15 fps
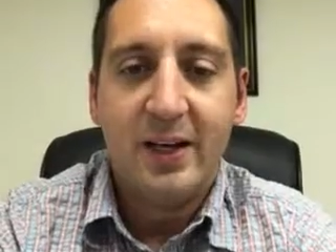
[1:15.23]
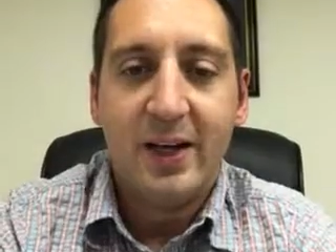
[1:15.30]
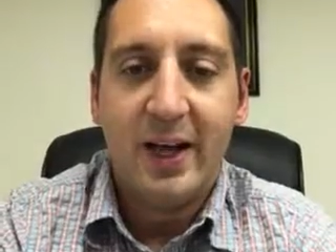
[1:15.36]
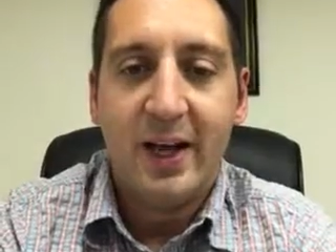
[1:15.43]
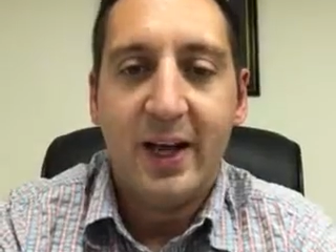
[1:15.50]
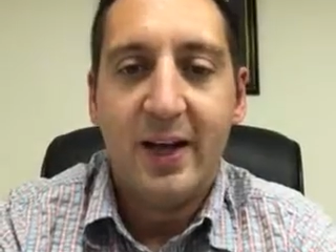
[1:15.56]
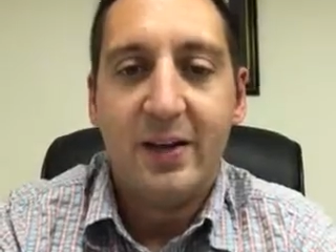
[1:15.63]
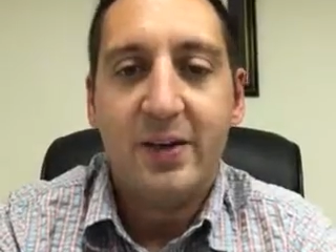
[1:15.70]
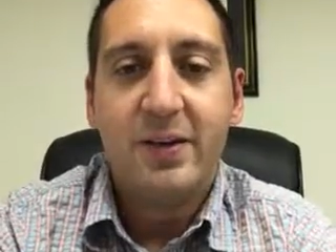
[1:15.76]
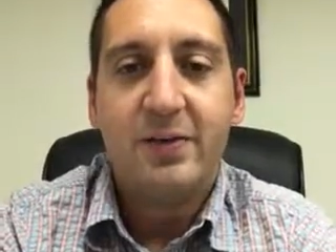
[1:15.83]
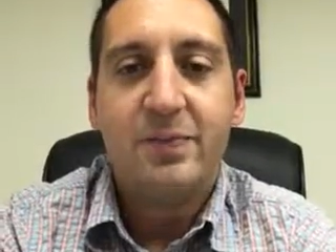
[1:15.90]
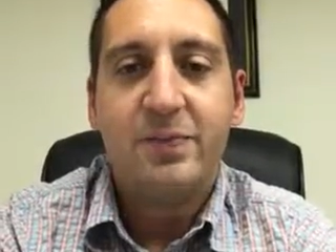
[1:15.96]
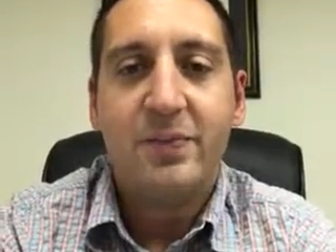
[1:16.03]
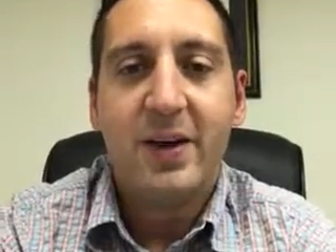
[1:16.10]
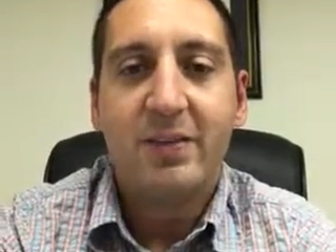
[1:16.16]
And
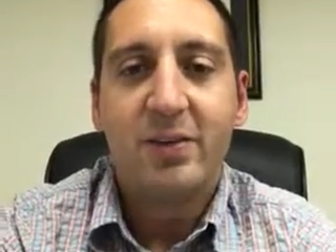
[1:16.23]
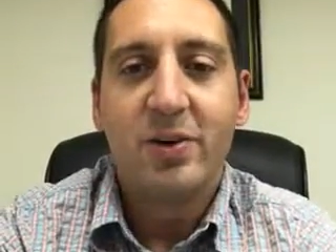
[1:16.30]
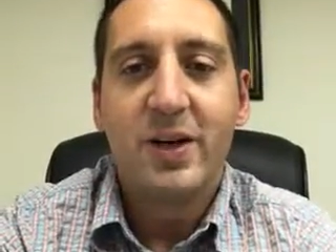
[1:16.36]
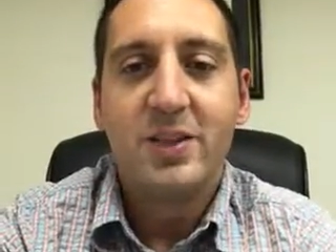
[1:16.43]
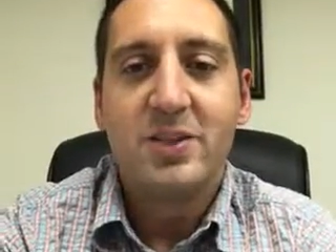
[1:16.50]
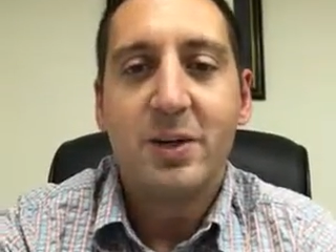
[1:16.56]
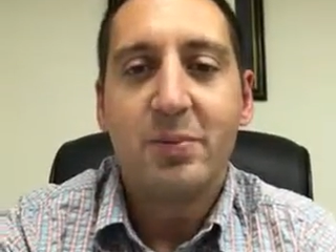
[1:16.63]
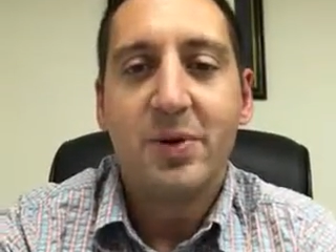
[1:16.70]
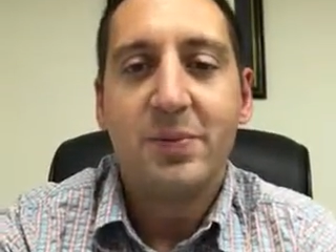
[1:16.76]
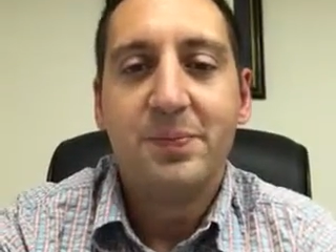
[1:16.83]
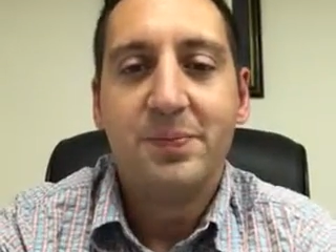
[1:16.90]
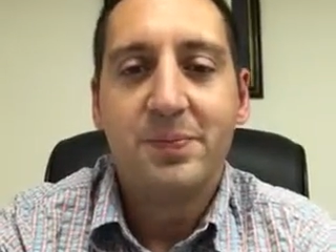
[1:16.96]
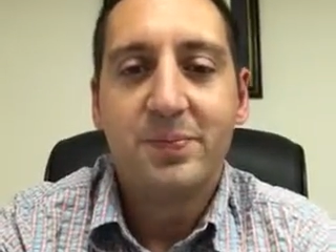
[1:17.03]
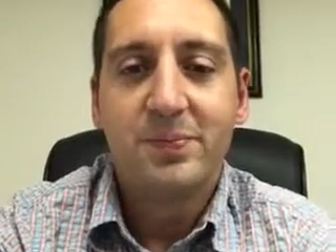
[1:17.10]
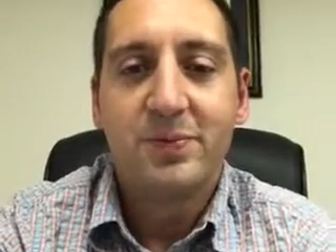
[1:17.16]
have a great summer.
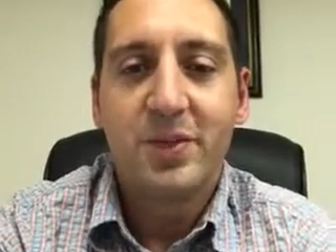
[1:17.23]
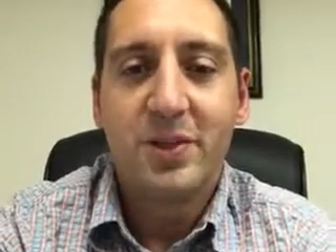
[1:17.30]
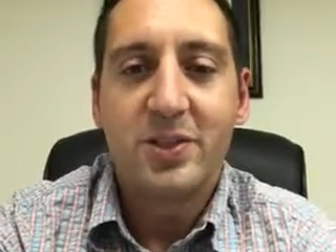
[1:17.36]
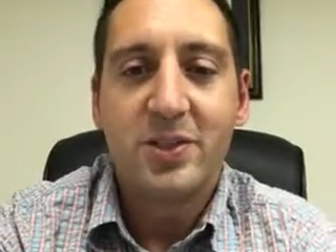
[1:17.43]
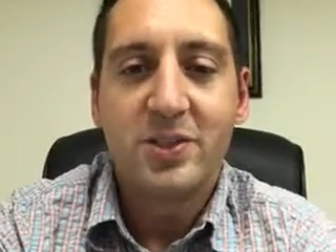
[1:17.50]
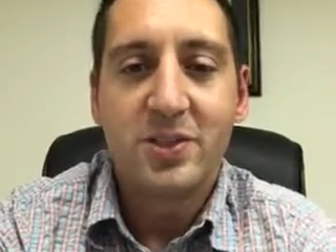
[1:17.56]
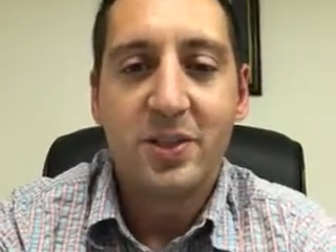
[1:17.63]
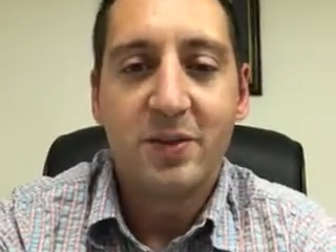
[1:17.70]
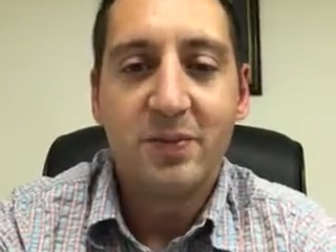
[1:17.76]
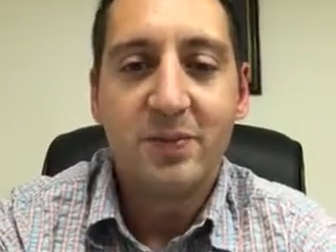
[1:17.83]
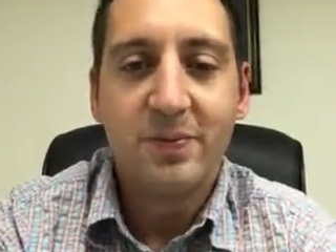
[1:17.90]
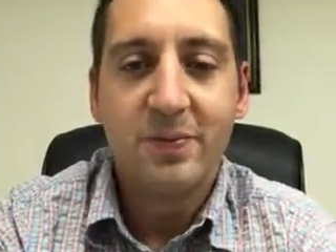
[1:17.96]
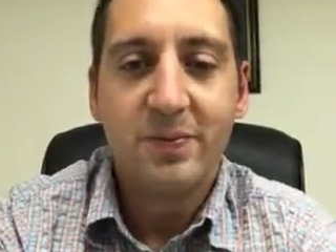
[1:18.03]
Talk to you soon.